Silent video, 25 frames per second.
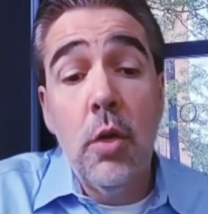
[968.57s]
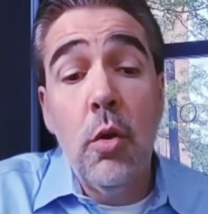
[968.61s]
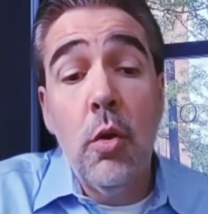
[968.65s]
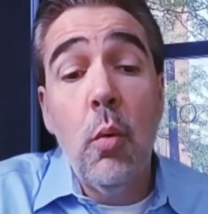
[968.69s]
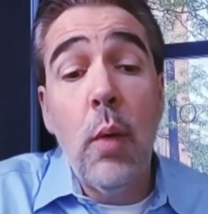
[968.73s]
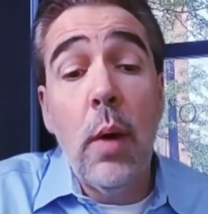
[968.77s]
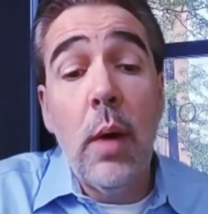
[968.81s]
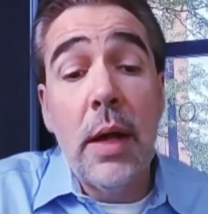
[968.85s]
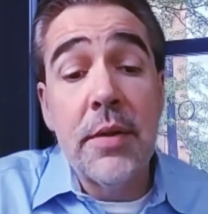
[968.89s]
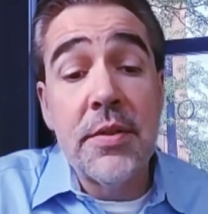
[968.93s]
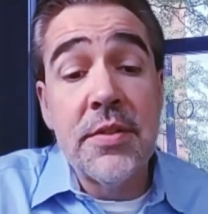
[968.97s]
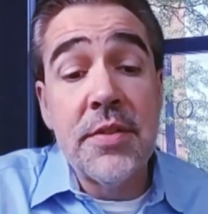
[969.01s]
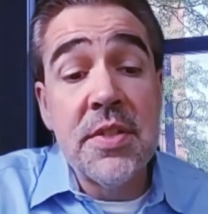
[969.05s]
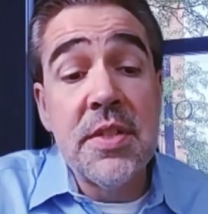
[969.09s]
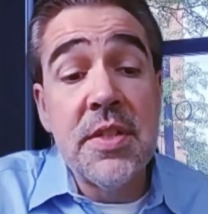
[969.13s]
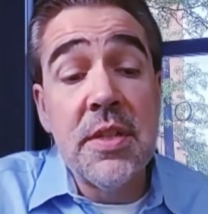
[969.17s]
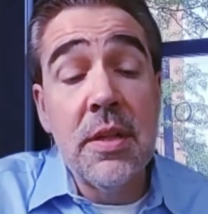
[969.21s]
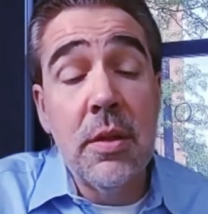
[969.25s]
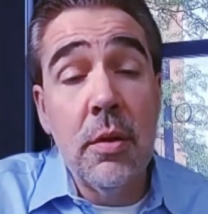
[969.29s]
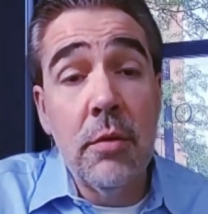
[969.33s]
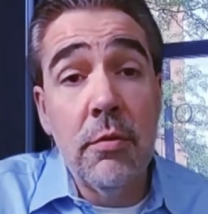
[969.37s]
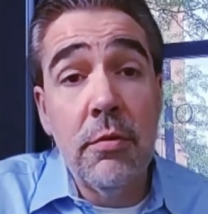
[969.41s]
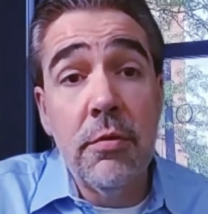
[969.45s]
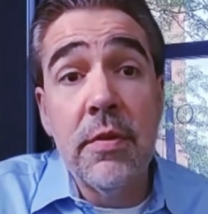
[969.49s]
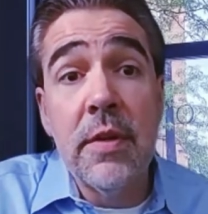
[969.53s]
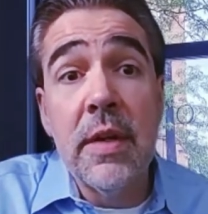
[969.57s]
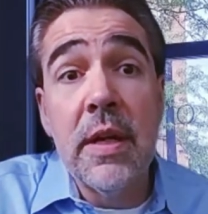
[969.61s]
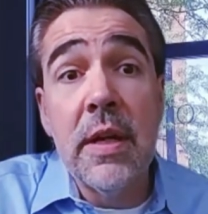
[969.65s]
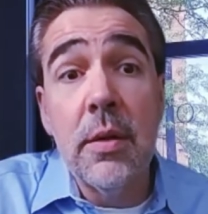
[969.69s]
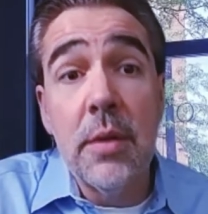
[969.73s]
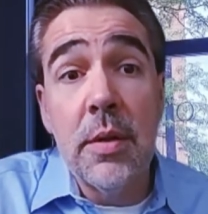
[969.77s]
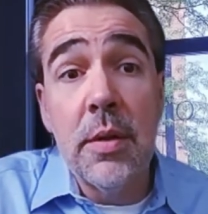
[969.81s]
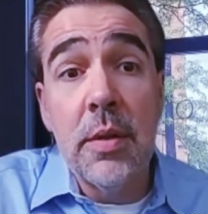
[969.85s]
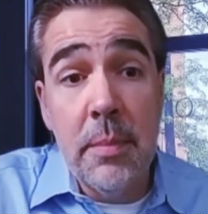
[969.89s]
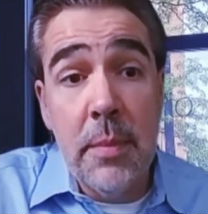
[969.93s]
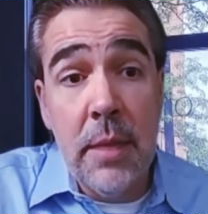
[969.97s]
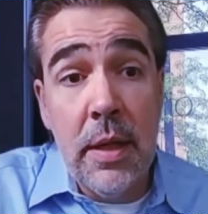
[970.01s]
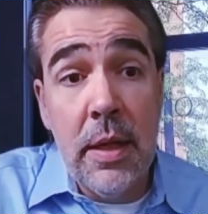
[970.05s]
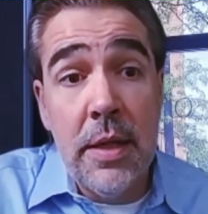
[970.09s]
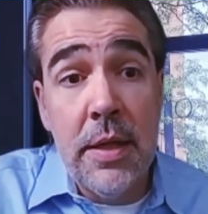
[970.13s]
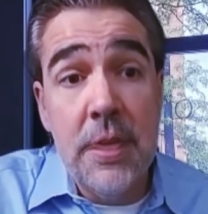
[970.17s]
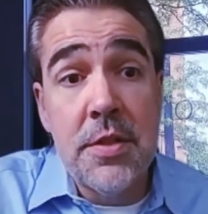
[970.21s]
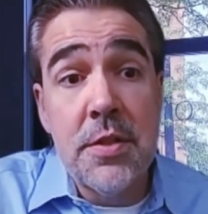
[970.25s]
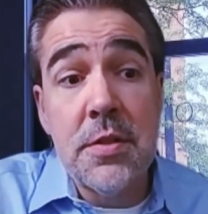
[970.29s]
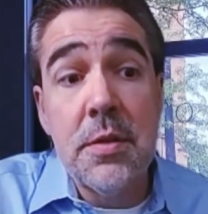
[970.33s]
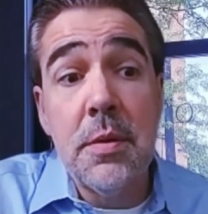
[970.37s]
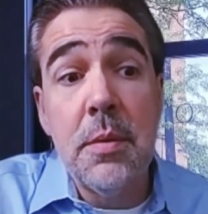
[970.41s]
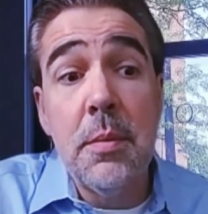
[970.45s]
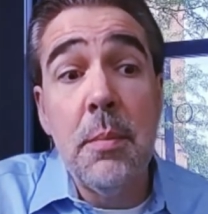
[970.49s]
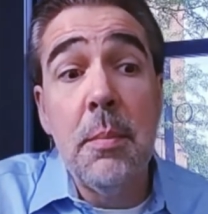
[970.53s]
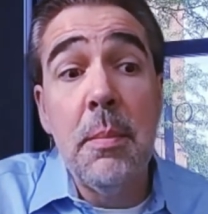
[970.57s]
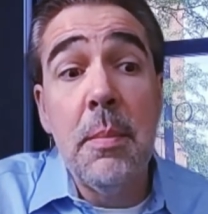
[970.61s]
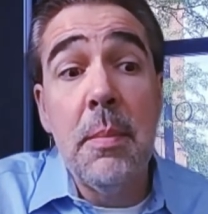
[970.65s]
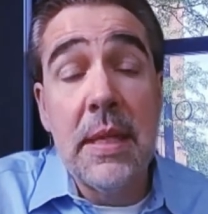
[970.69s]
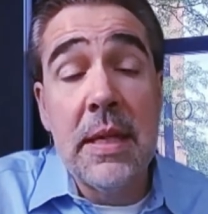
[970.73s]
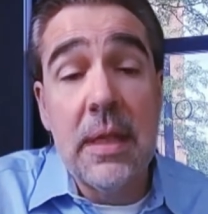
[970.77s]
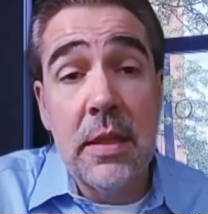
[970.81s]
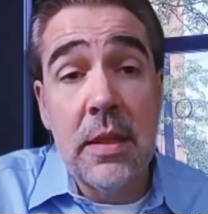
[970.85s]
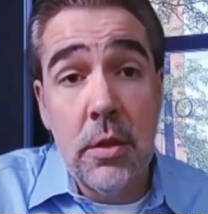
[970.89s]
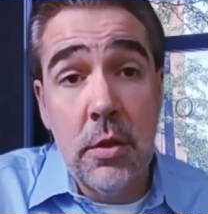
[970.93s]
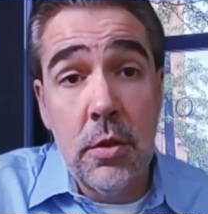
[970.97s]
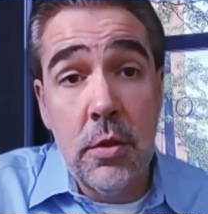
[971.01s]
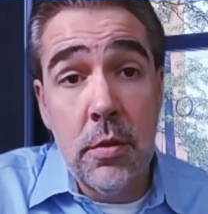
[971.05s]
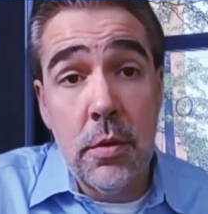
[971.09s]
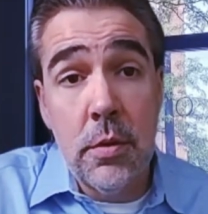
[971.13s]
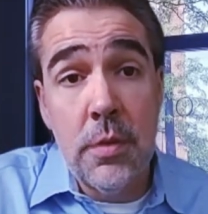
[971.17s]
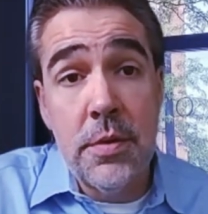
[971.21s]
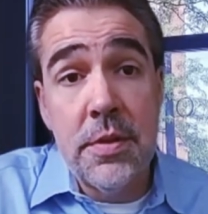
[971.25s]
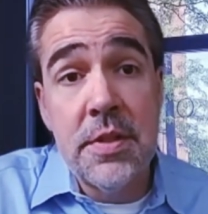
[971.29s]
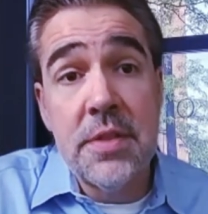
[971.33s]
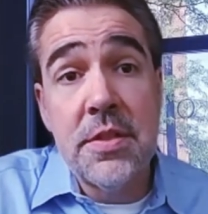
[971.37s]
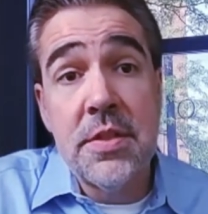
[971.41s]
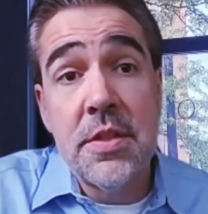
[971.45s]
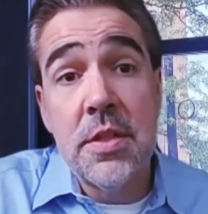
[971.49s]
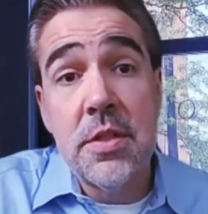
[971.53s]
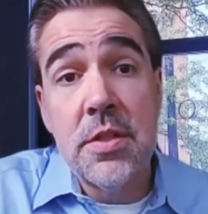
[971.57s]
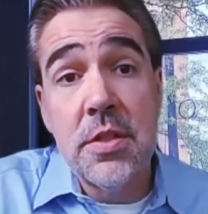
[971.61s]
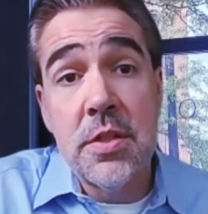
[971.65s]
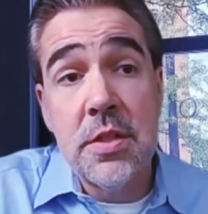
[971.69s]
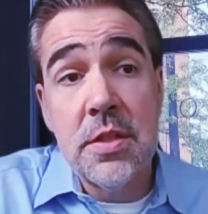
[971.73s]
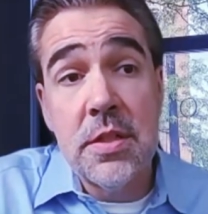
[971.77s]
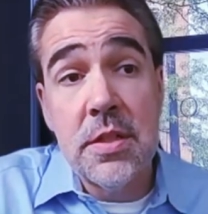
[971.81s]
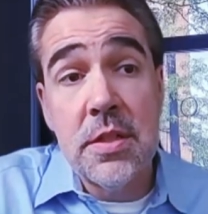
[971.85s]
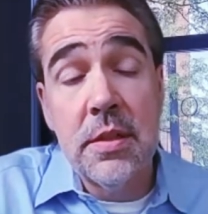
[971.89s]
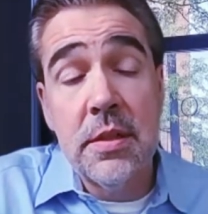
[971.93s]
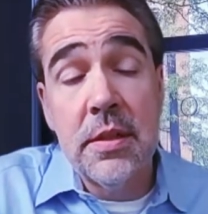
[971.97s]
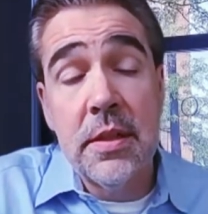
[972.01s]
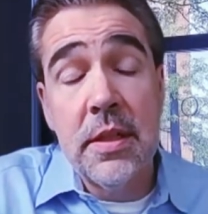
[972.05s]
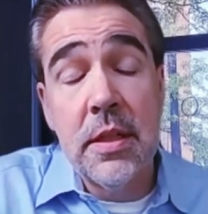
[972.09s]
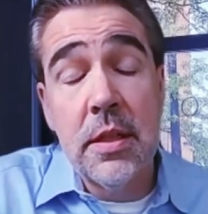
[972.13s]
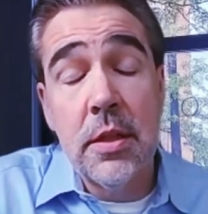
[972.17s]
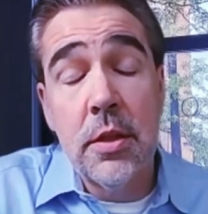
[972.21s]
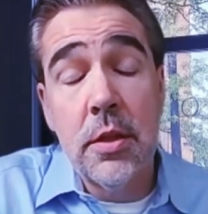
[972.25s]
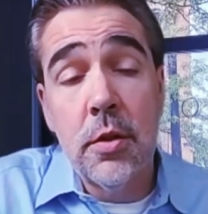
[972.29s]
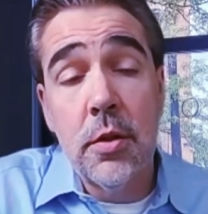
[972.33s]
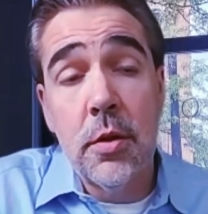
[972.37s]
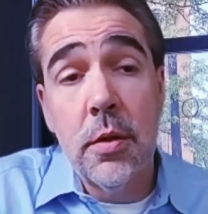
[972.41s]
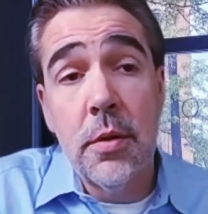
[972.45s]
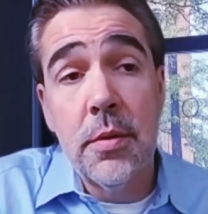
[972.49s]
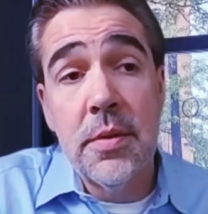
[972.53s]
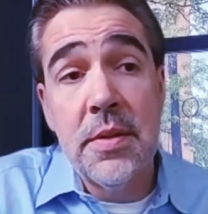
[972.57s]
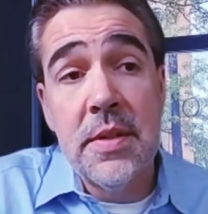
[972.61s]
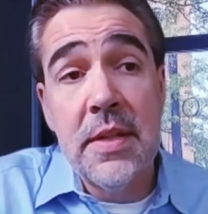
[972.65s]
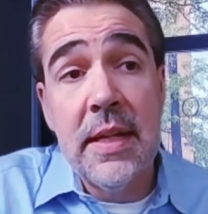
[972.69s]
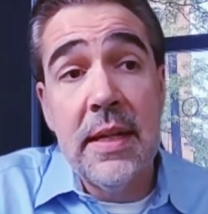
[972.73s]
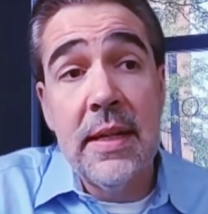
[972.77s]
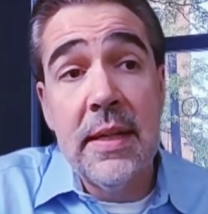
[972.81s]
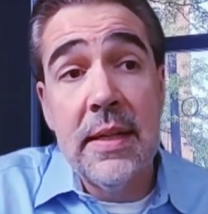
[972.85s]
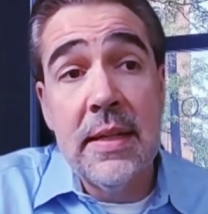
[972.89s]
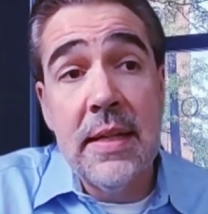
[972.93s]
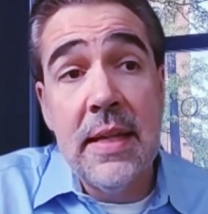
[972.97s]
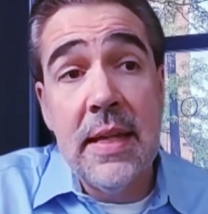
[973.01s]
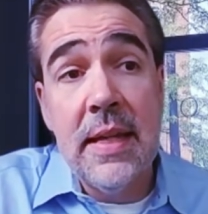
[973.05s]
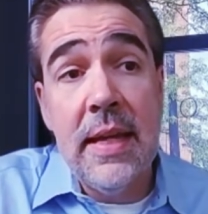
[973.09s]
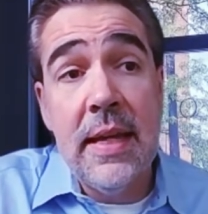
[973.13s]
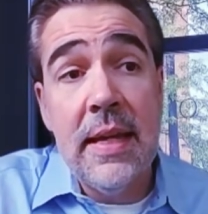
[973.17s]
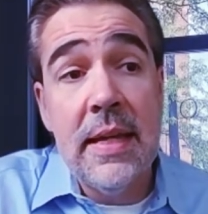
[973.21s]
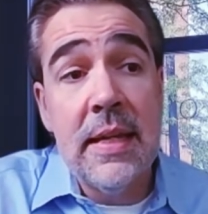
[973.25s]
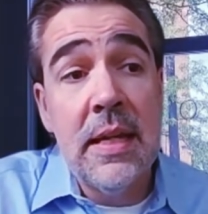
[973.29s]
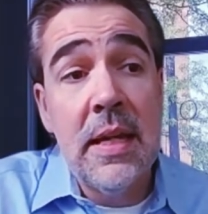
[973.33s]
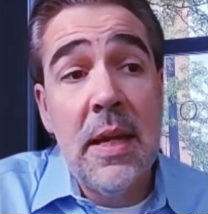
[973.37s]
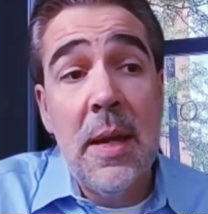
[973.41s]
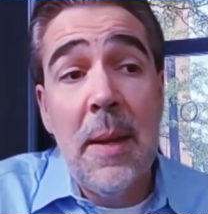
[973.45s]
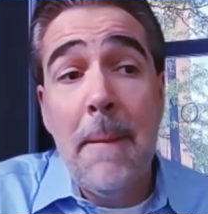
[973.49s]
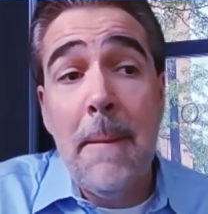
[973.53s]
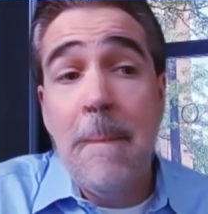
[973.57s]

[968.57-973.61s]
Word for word: while still very much making your own decisions and leading your own day to day,